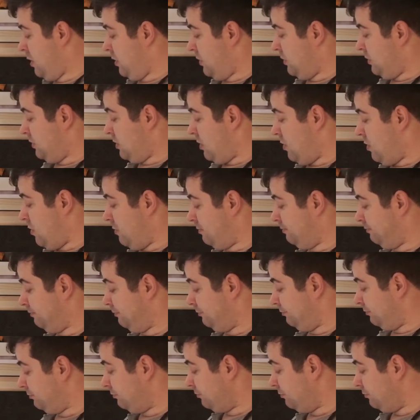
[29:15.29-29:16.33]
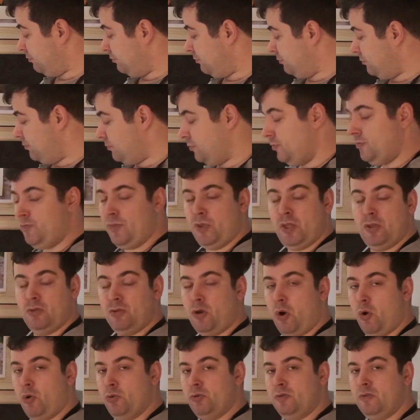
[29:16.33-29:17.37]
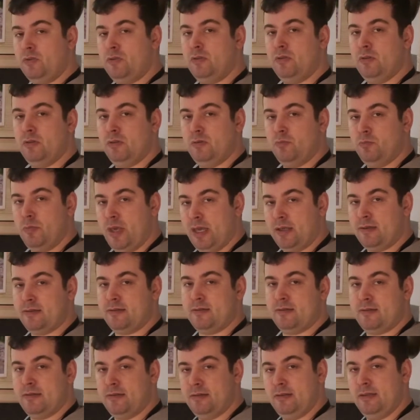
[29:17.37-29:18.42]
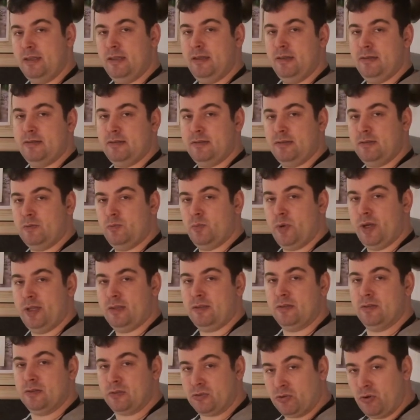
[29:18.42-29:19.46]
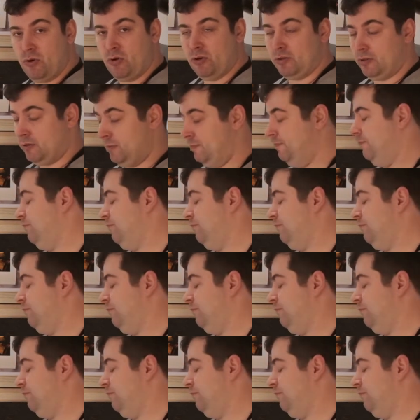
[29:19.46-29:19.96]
So don't mix yeast with salt.